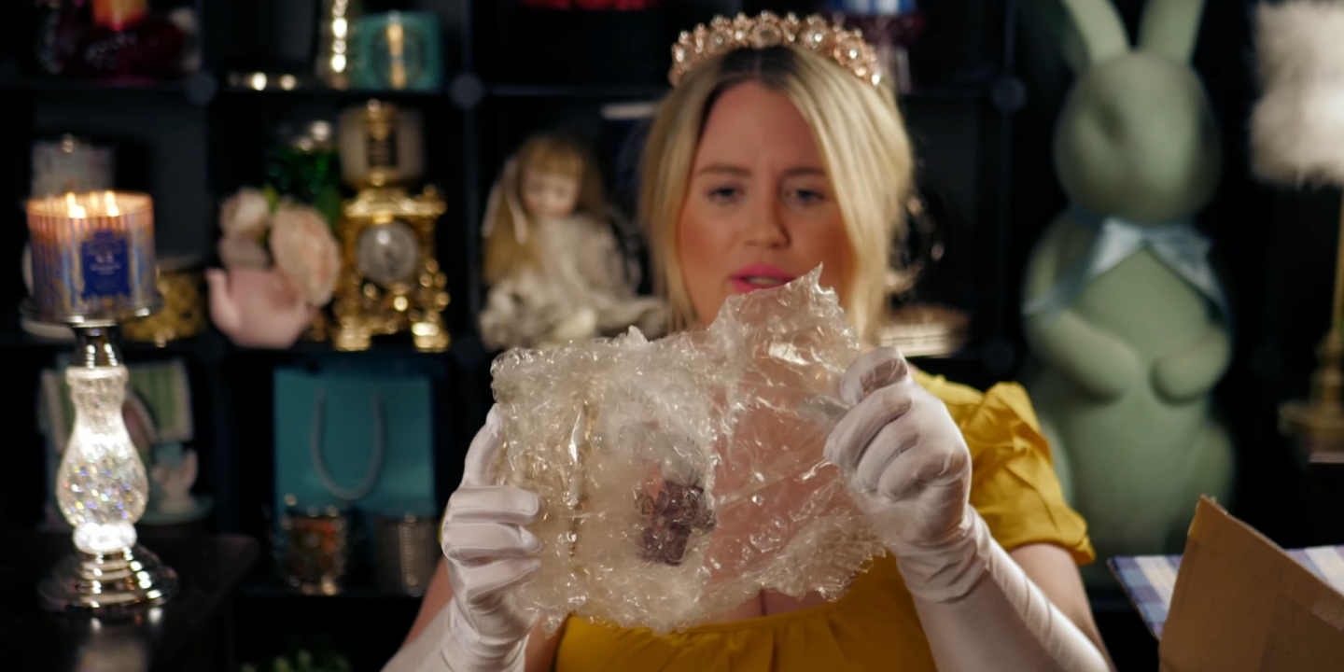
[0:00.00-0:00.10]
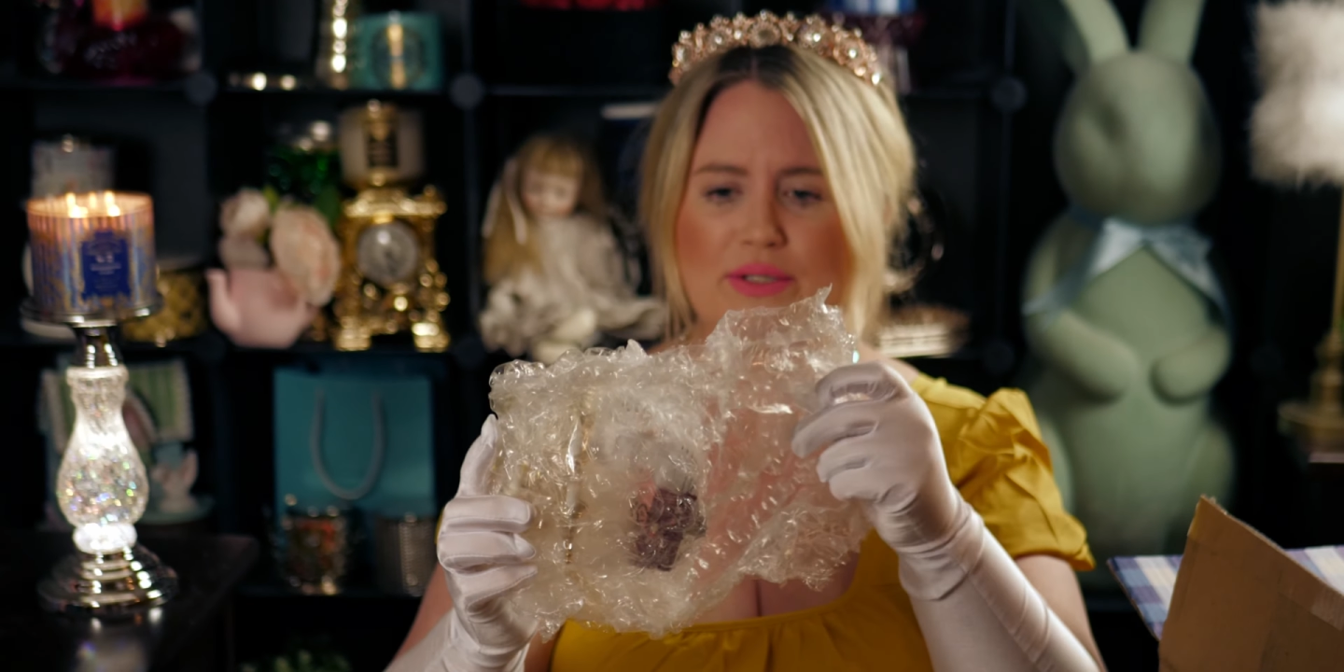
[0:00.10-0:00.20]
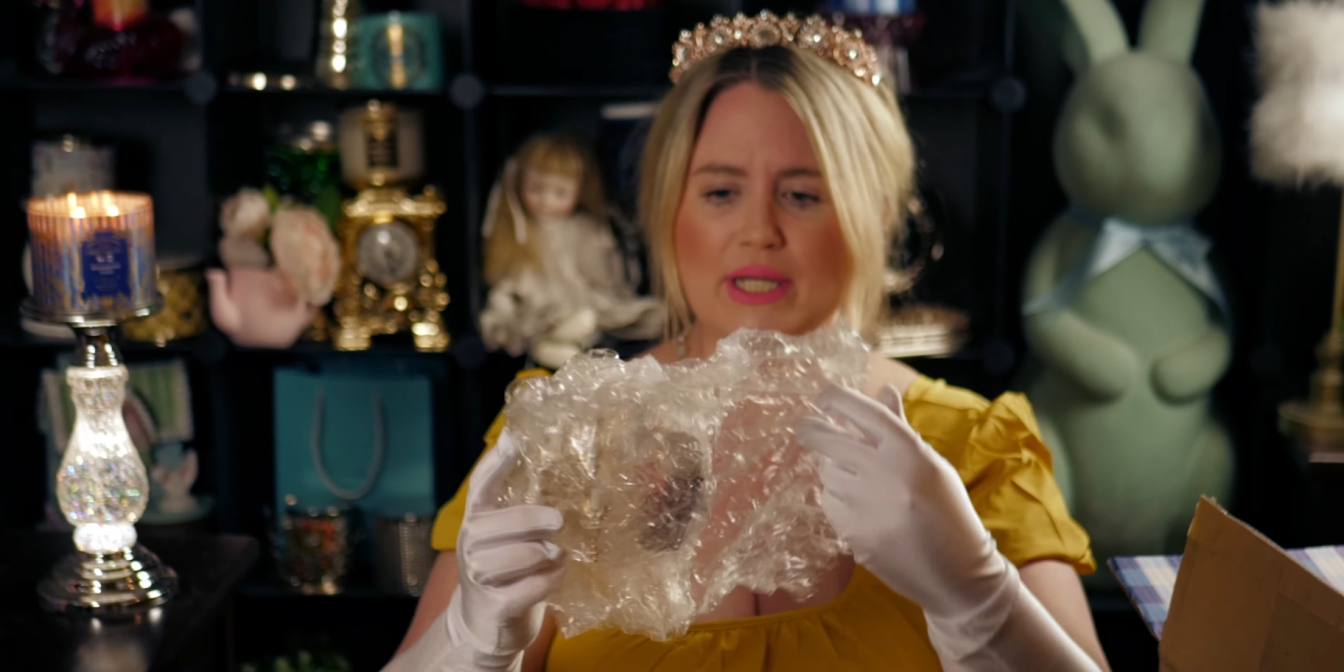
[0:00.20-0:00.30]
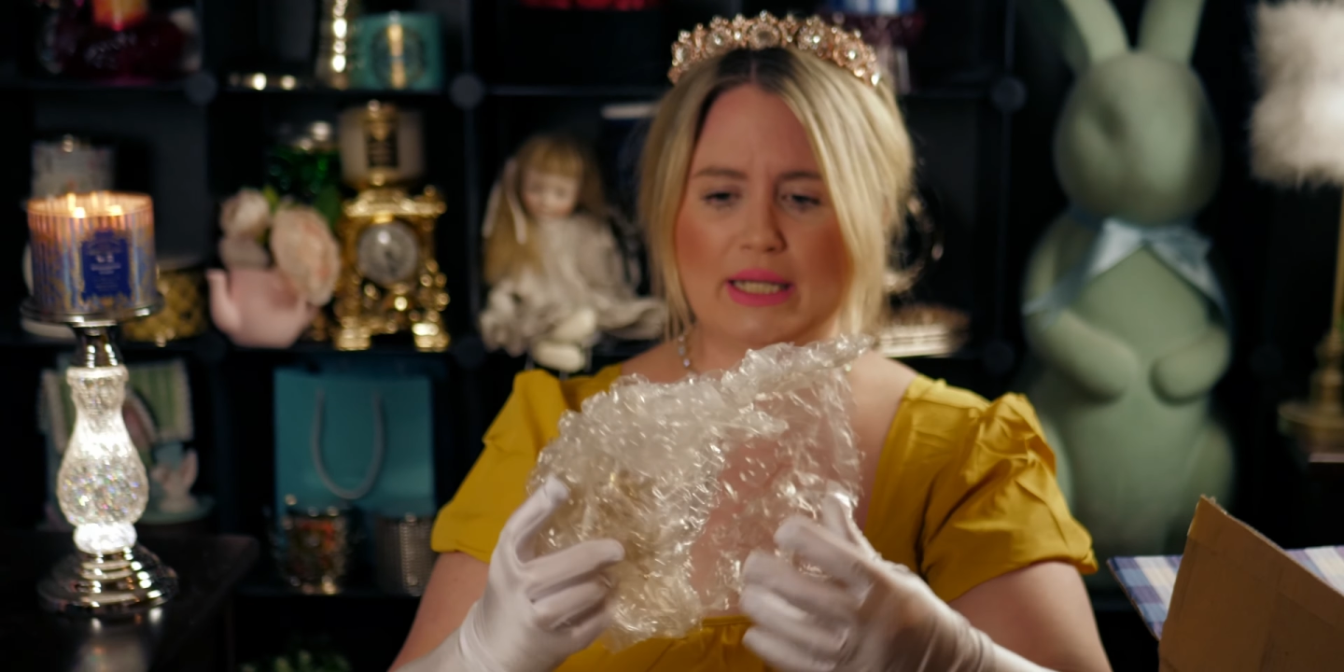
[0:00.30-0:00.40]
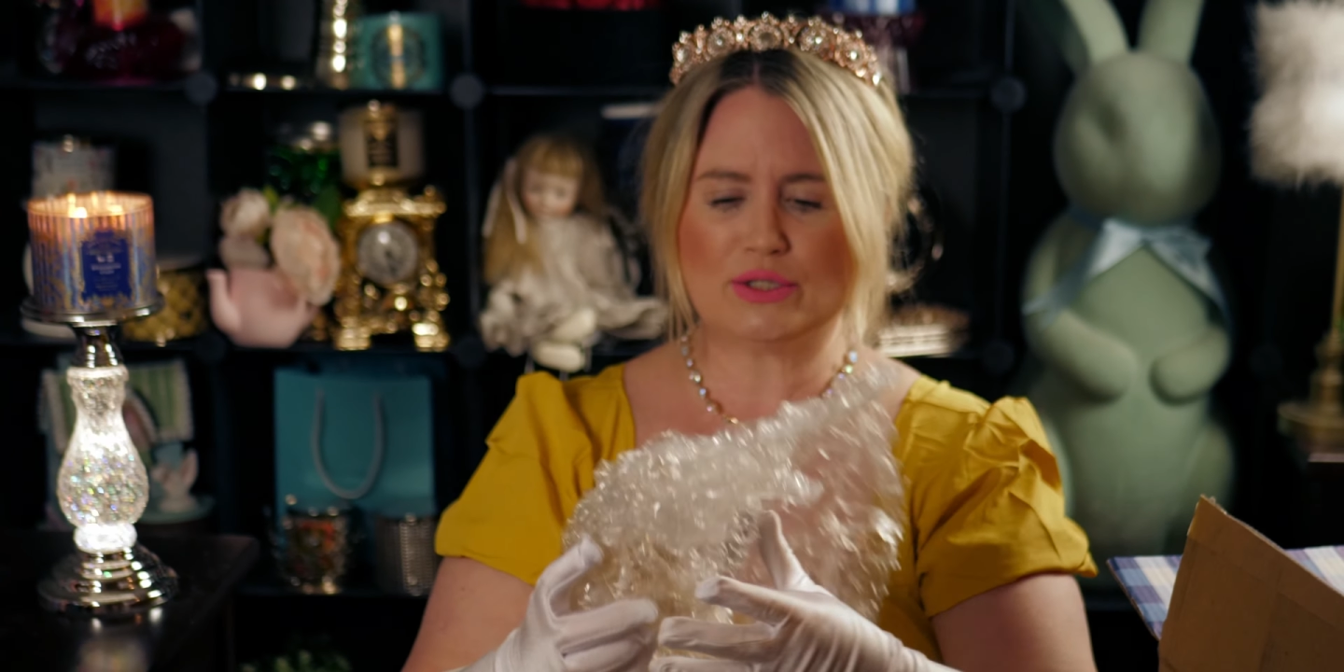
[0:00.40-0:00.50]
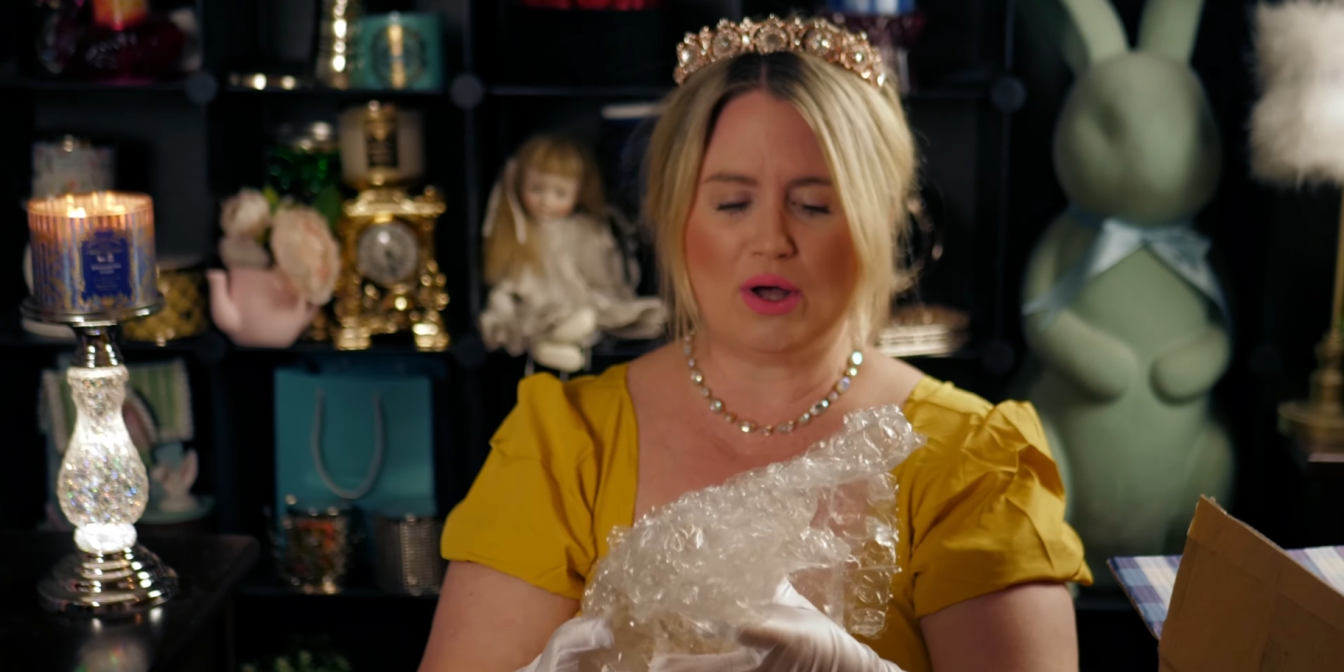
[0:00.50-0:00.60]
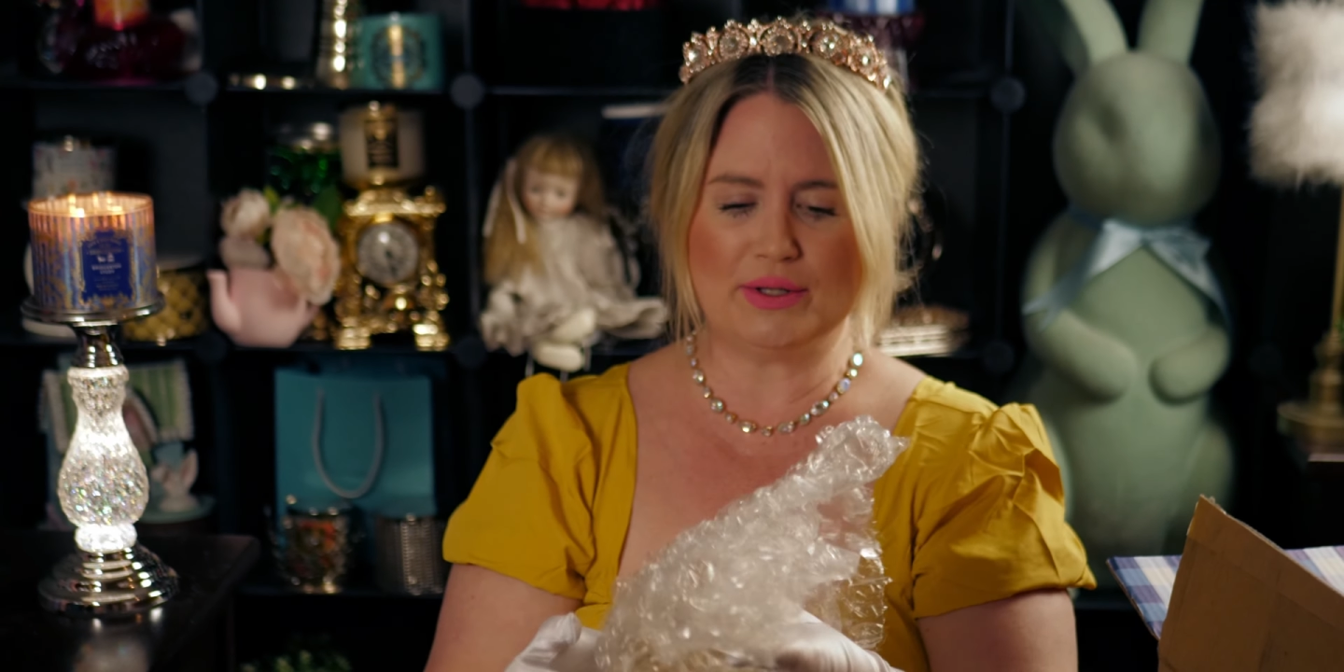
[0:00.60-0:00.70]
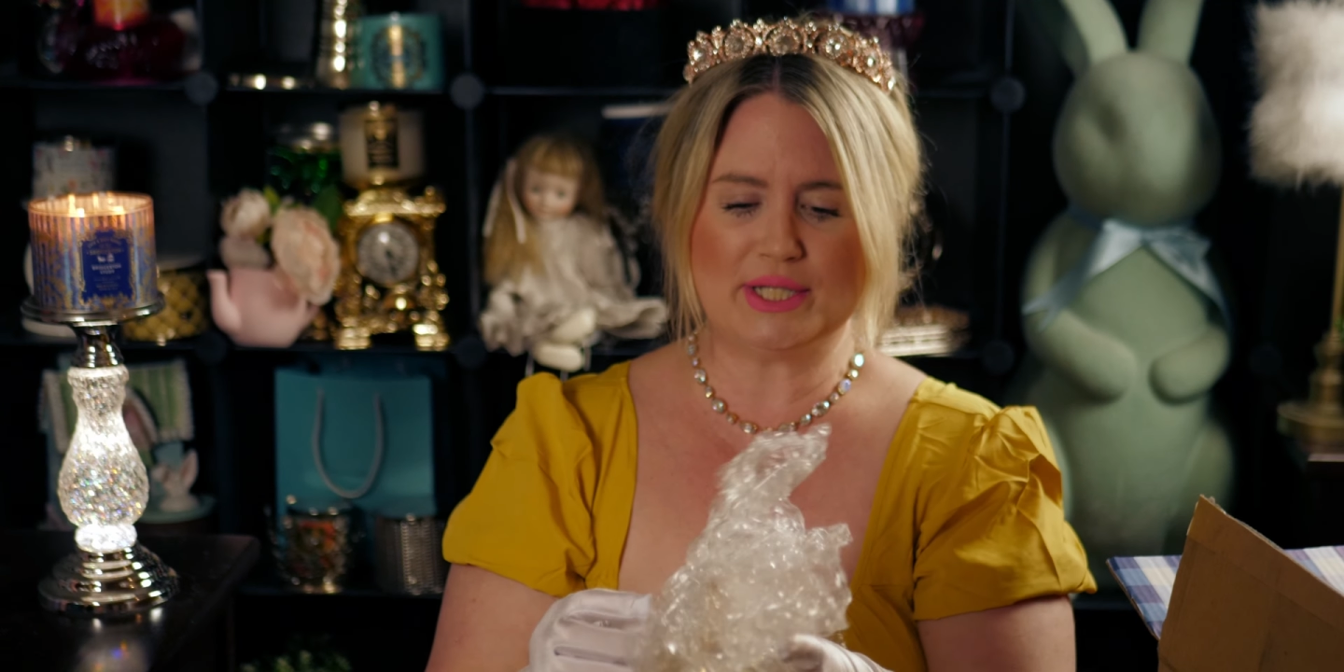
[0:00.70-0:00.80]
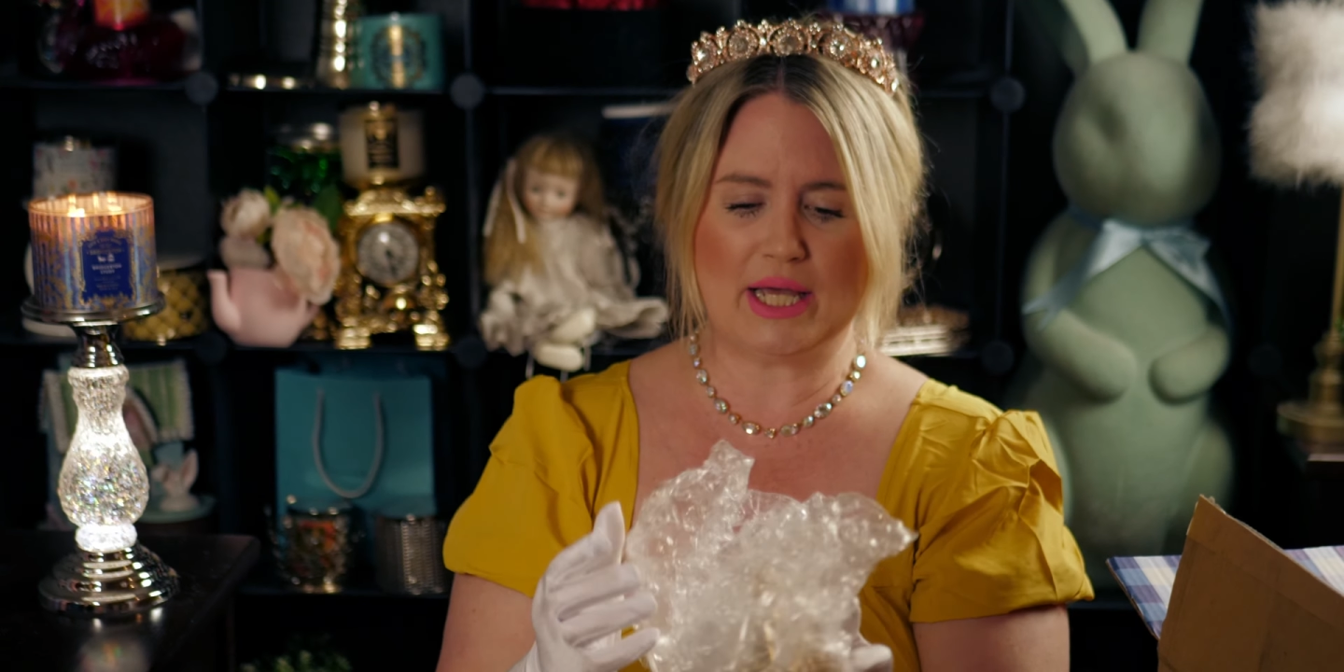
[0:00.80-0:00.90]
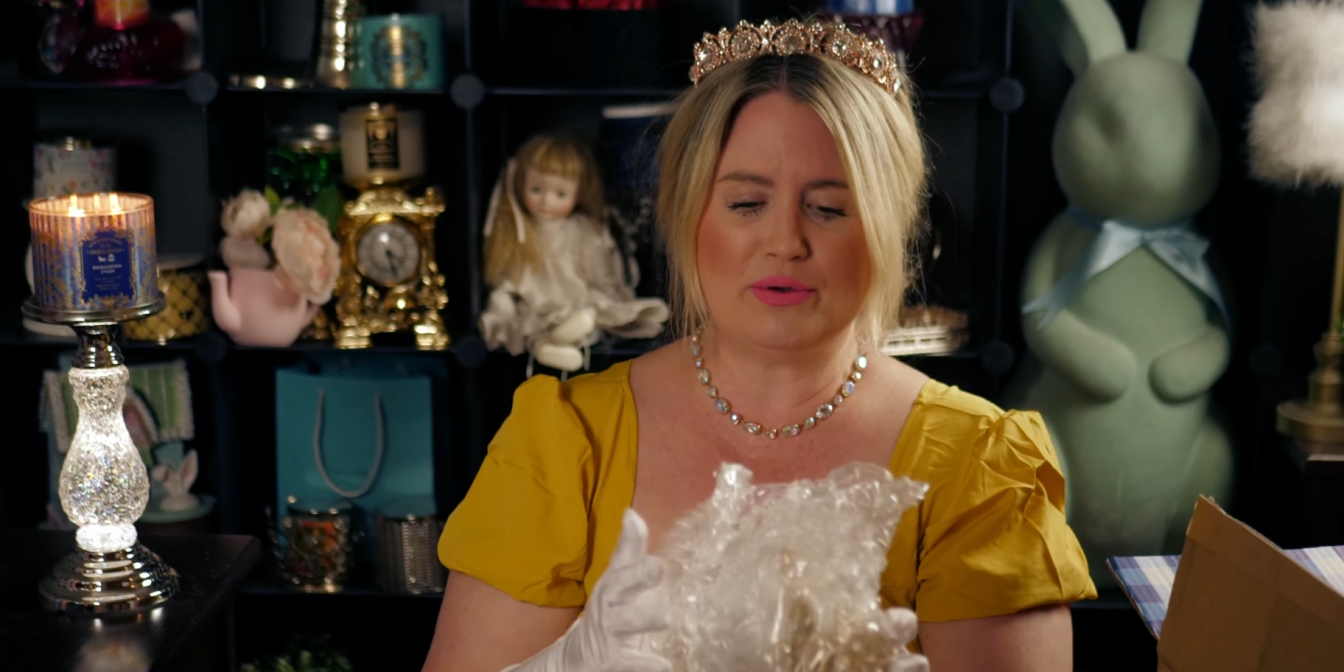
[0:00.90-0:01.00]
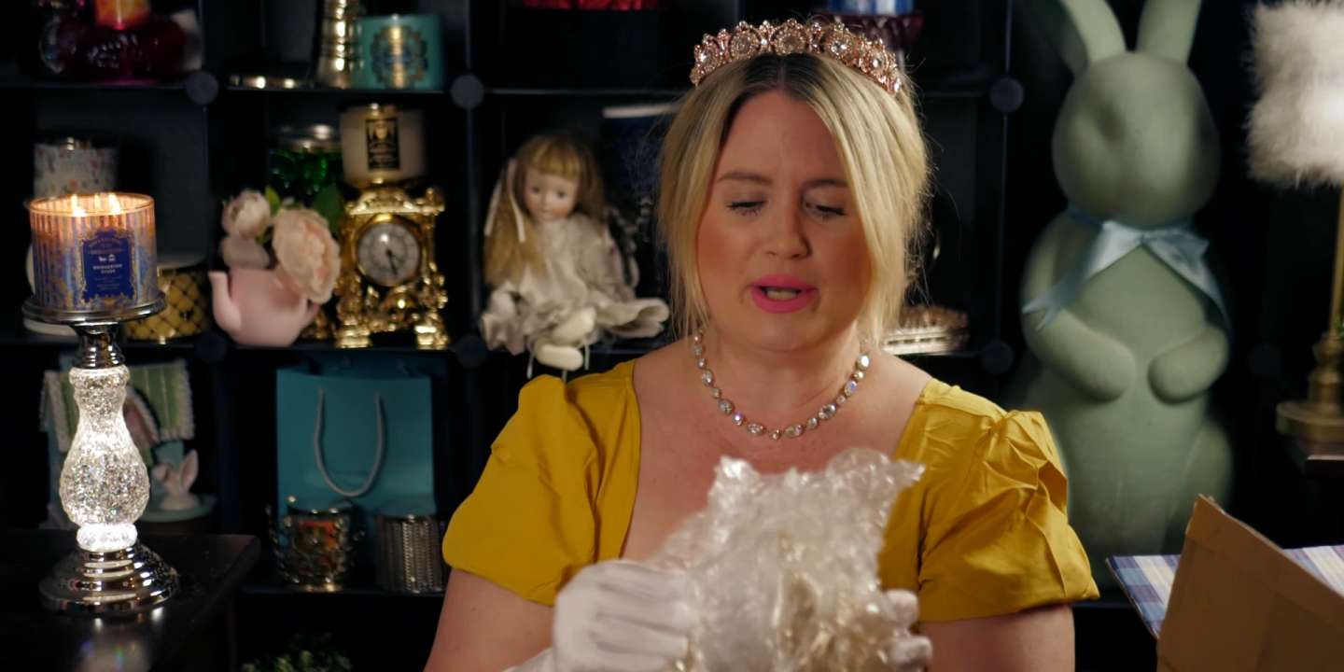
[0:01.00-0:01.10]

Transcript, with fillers: looks like it's all together.